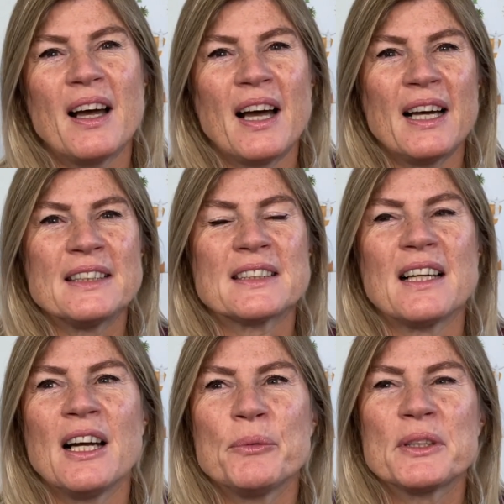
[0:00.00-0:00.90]
And
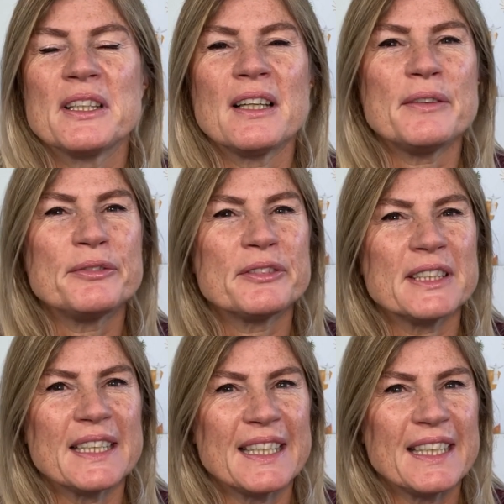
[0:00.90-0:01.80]
I would love to
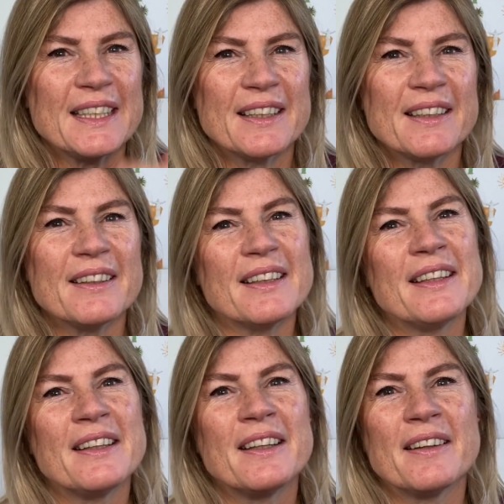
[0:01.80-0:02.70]
hear
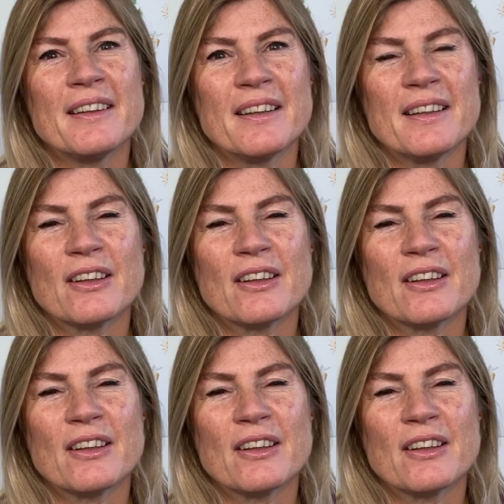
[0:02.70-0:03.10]
in the